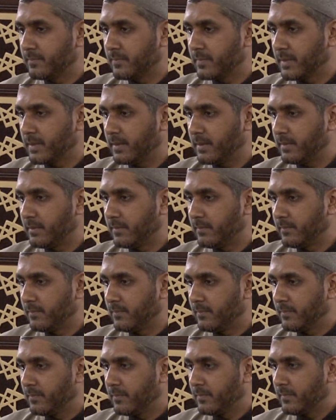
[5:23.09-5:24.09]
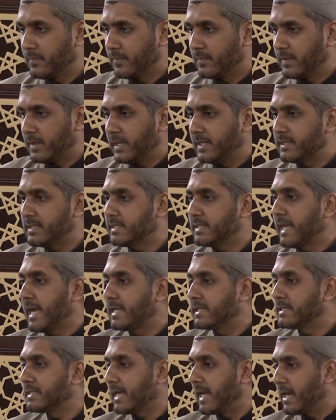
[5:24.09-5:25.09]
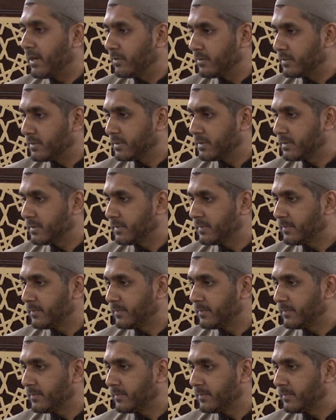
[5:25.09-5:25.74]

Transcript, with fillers: Okay? It stands out